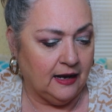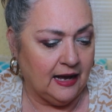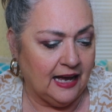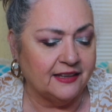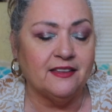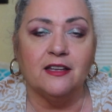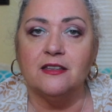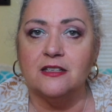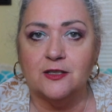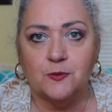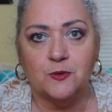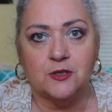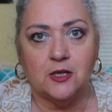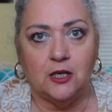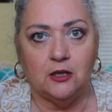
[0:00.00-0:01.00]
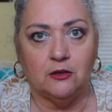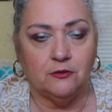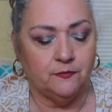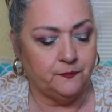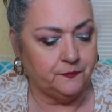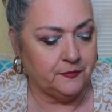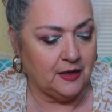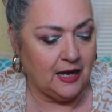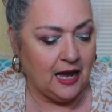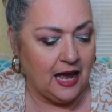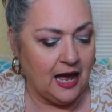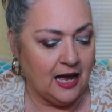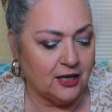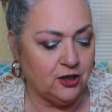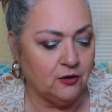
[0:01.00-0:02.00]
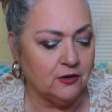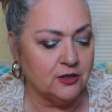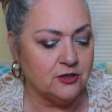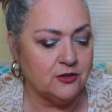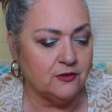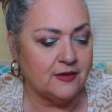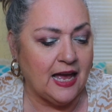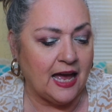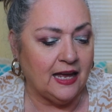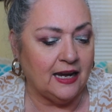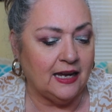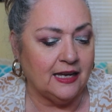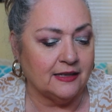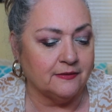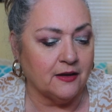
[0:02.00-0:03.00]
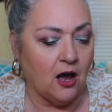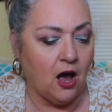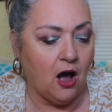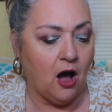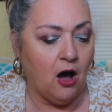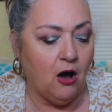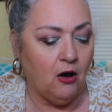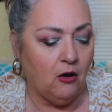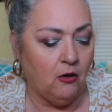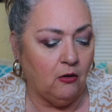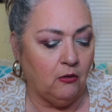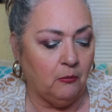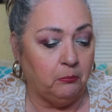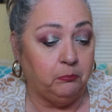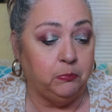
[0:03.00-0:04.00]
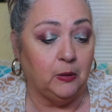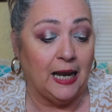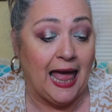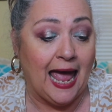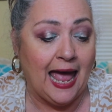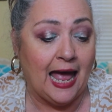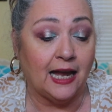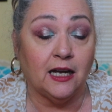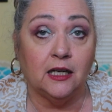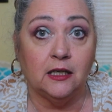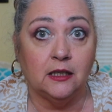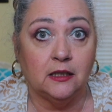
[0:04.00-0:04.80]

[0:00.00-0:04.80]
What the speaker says: I thought this was cute. You could do that in all black